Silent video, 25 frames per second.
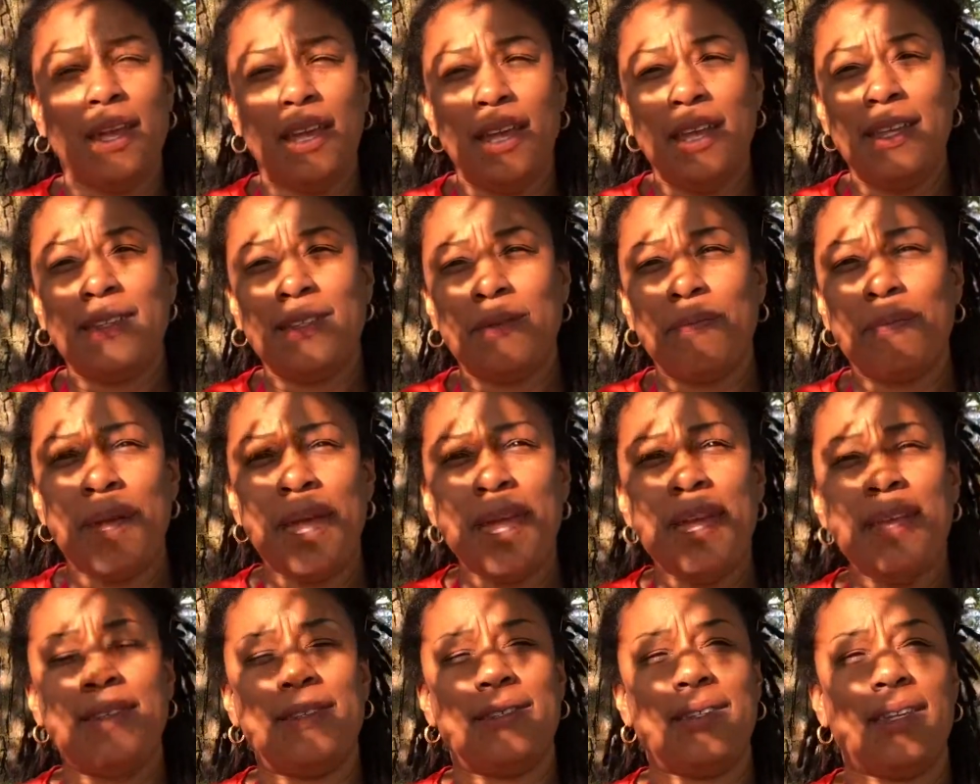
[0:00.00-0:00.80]
It's
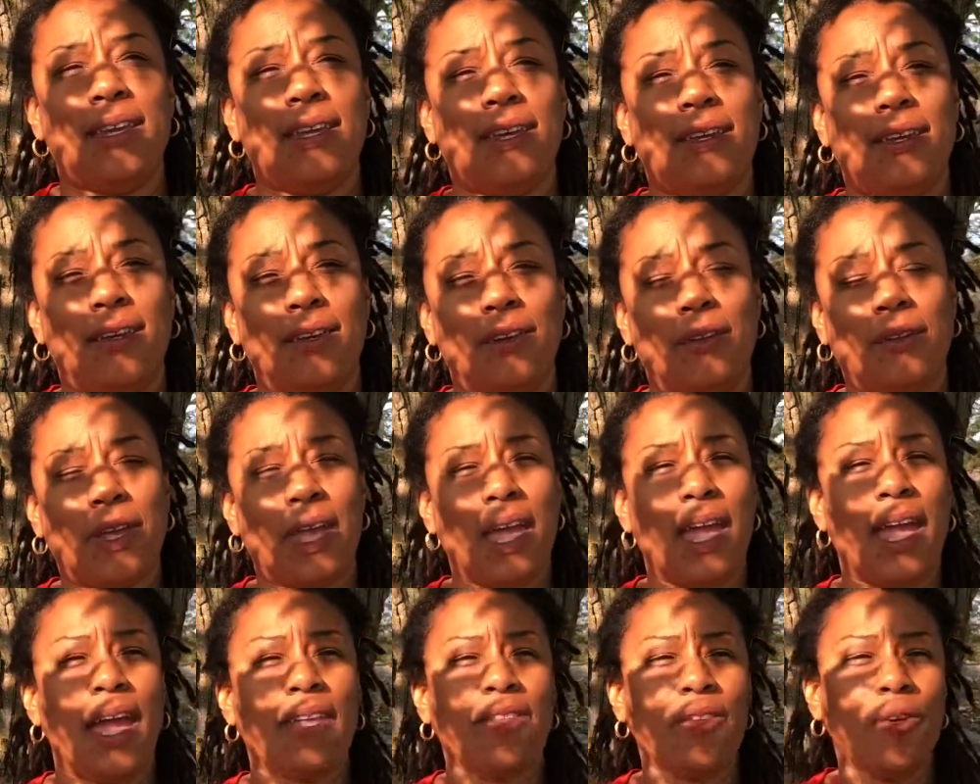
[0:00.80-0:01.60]
amazing.
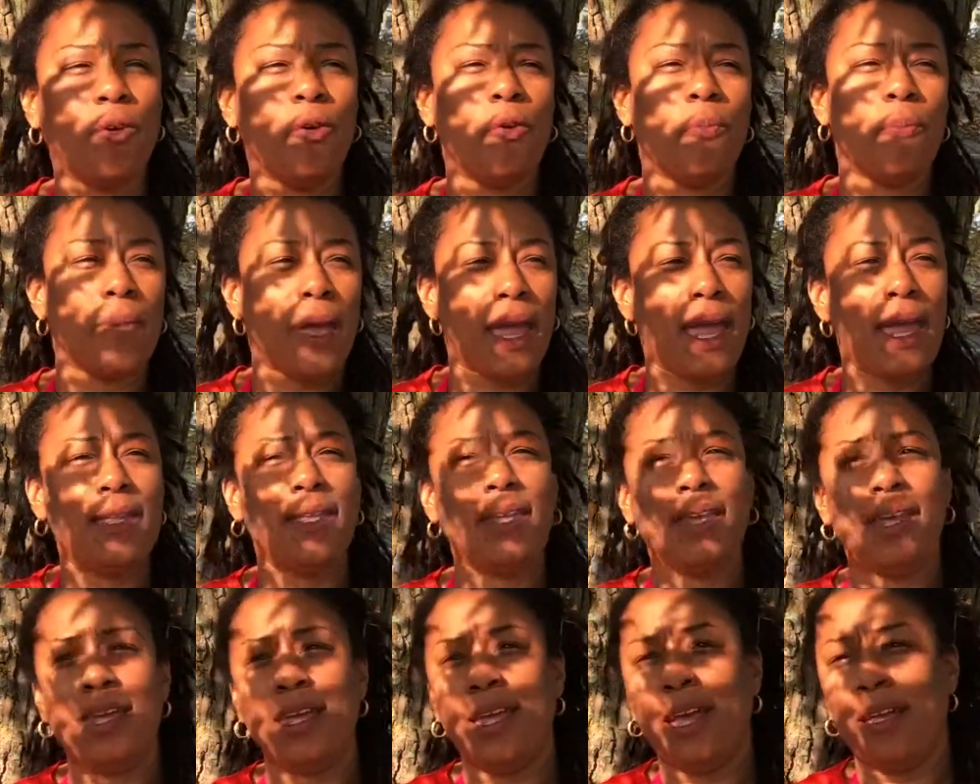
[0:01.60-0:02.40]
Okay, I know who made
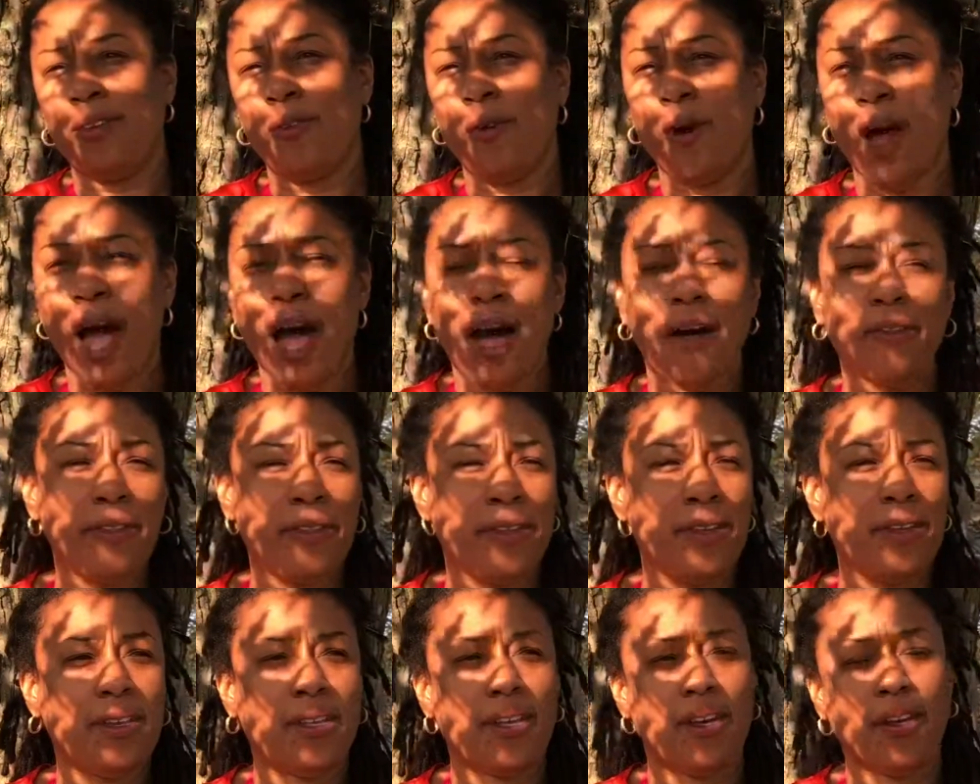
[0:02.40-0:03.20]
it. I know how
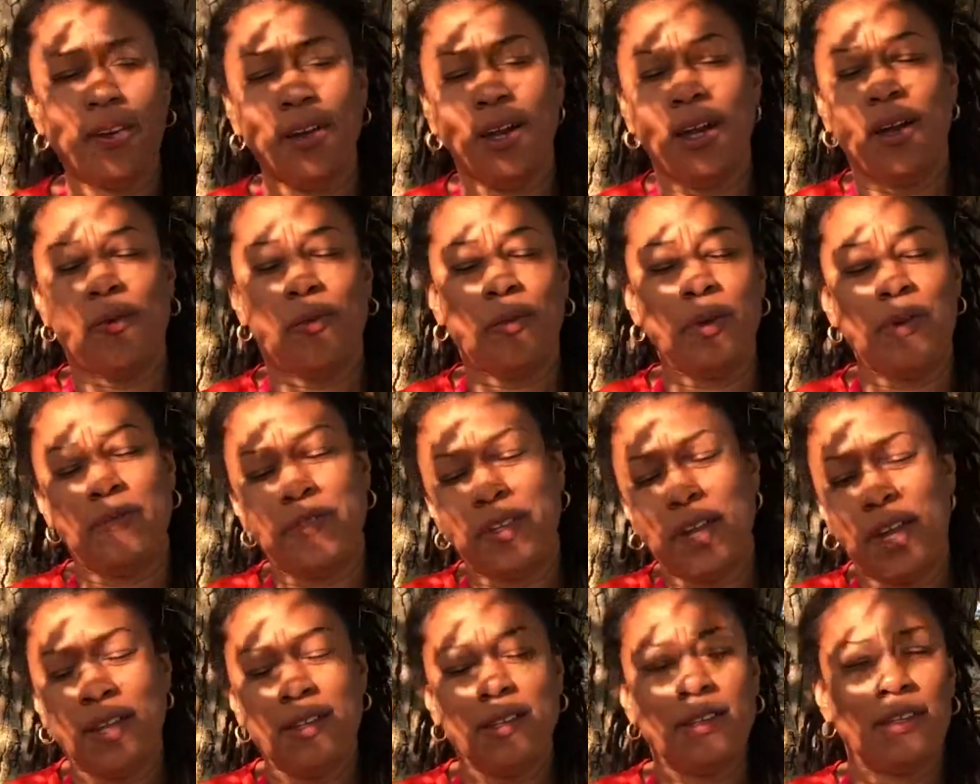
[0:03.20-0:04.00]
we've
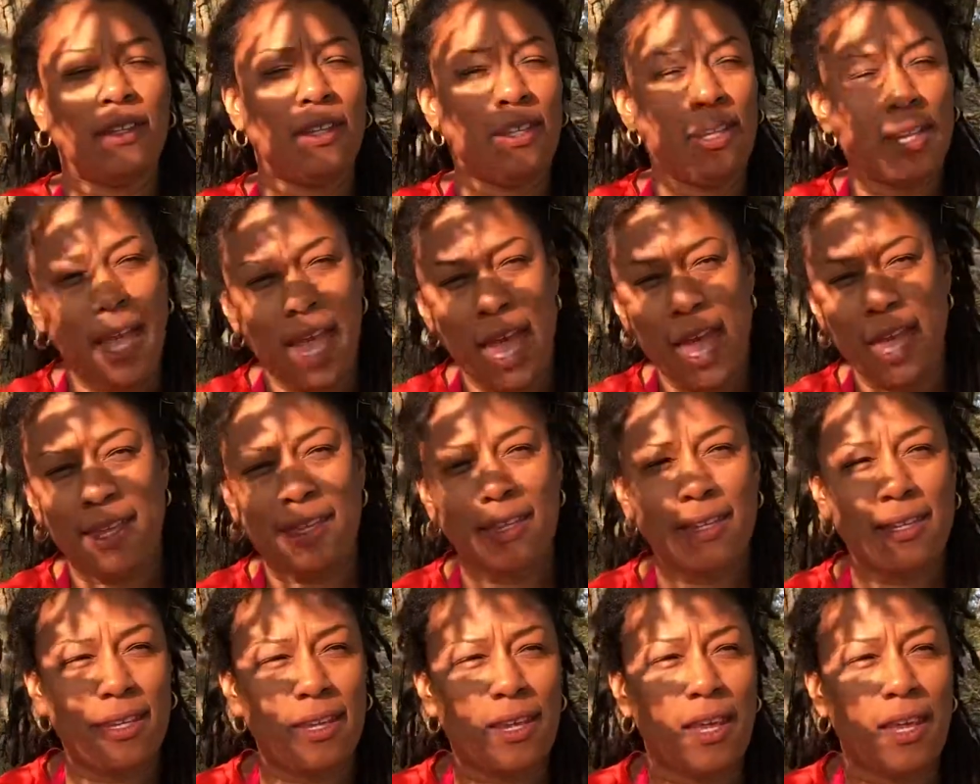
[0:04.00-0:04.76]
had